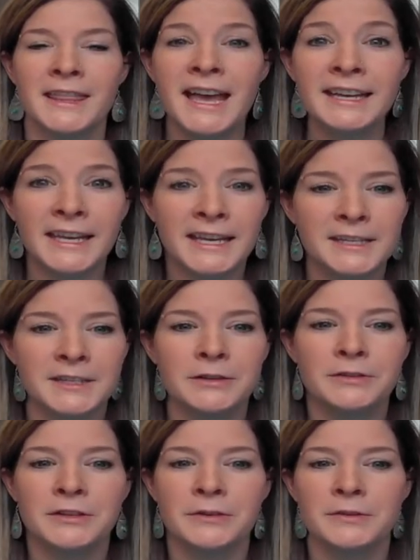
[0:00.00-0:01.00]
In that case,
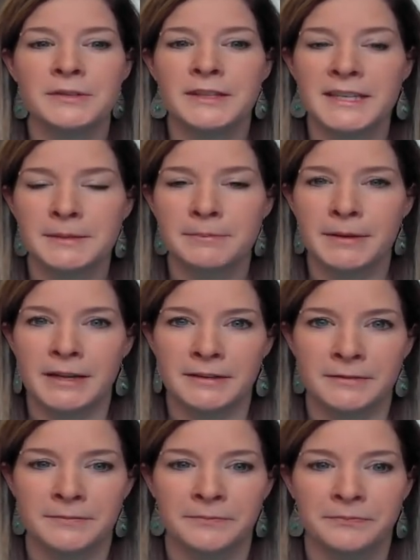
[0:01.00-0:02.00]
you'd use this
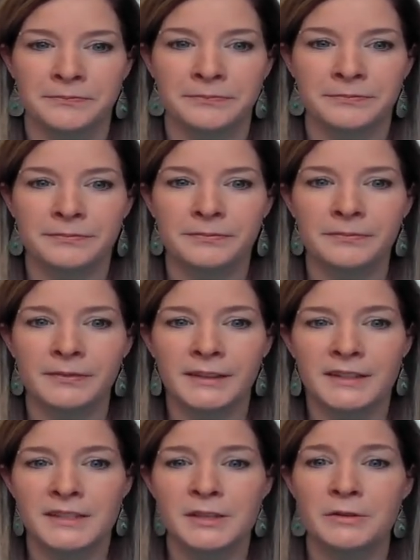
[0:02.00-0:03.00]
button.
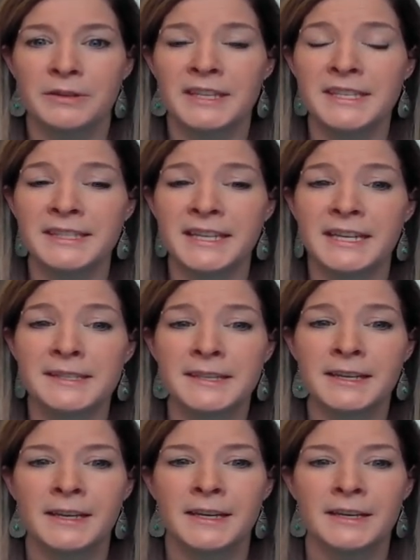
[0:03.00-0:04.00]
So in this
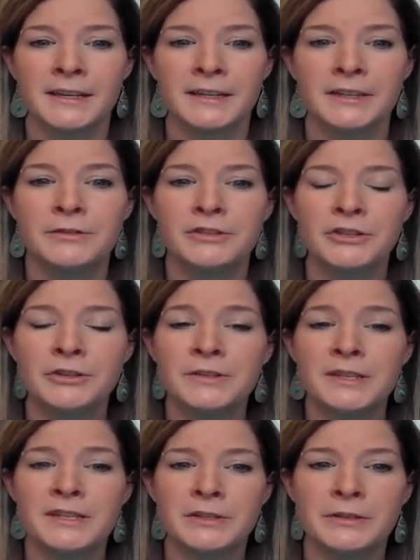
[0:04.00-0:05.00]
case, you
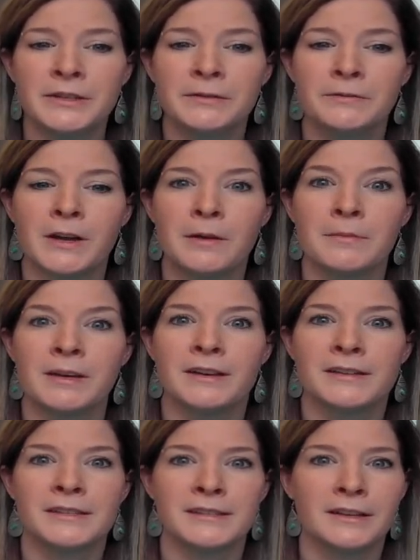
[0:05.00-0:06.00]
choose a student from
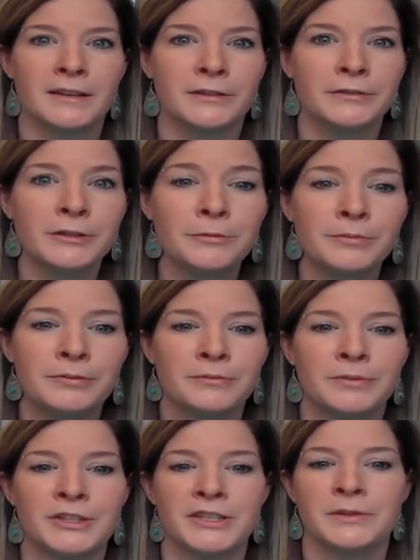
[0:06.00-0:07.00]
a group,
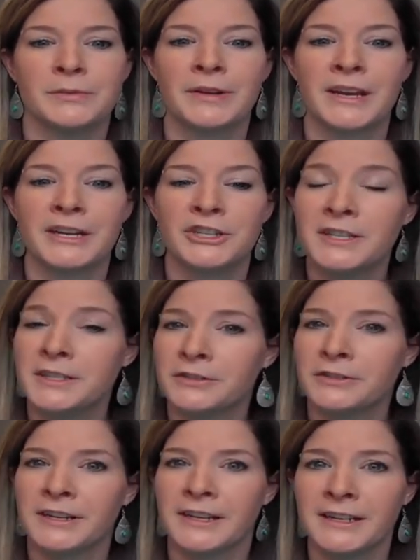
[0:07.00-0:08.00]
which is the one I
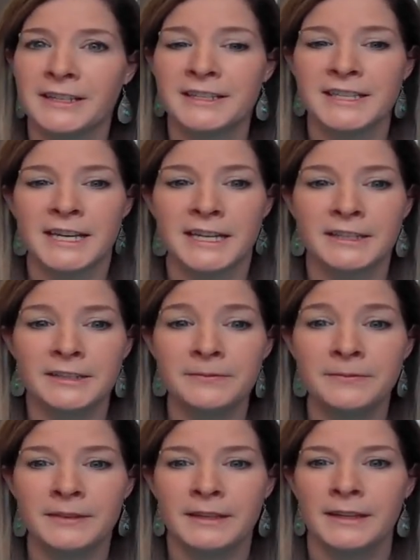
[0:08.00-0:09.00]
just created,
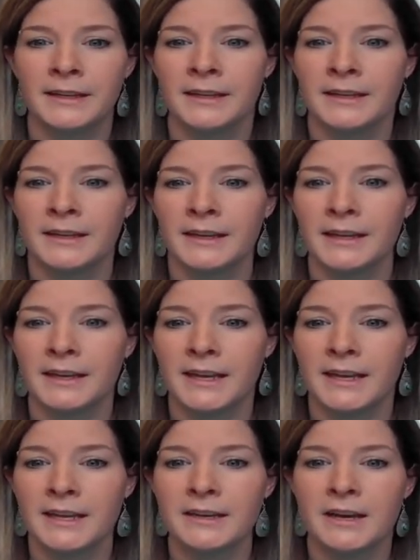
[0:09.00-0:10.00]
Tanya,
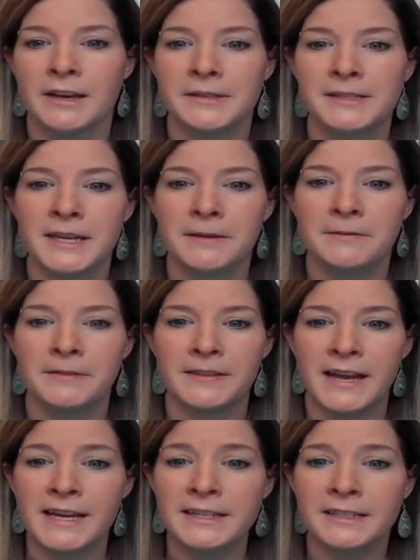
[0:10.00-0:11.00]
and I'll save for
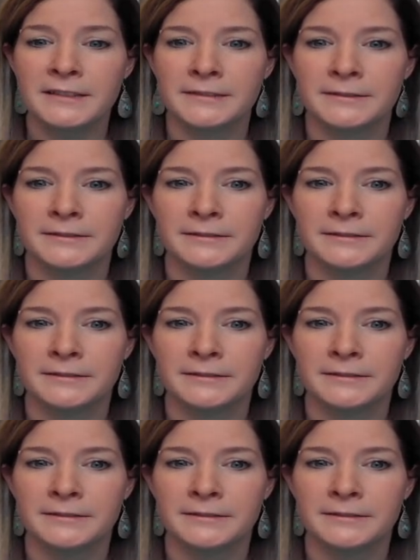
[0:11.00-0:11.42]
that.